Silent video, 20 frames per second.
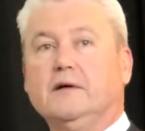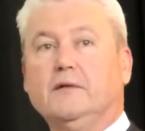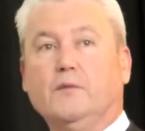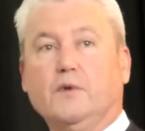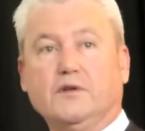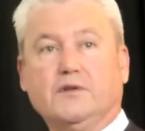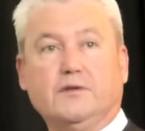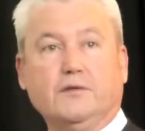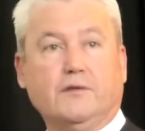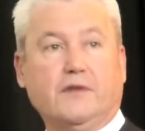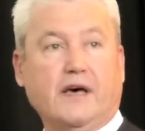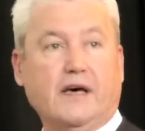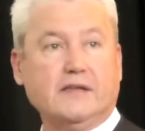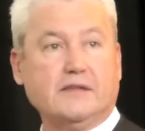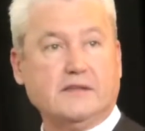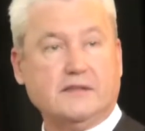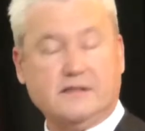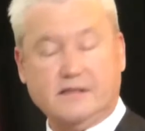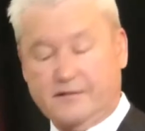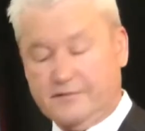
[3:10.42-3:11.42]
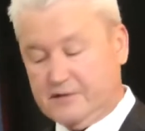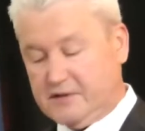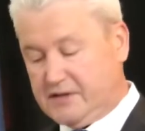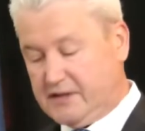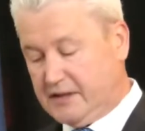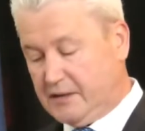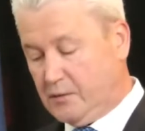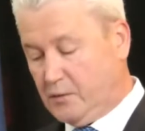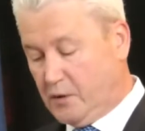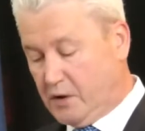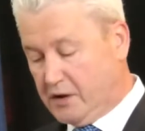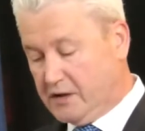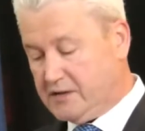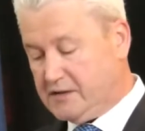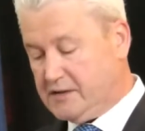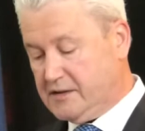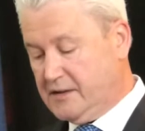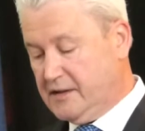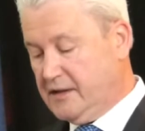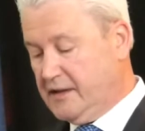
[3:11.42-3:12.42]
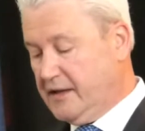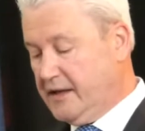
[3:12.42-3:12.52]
what two thousand seventeen was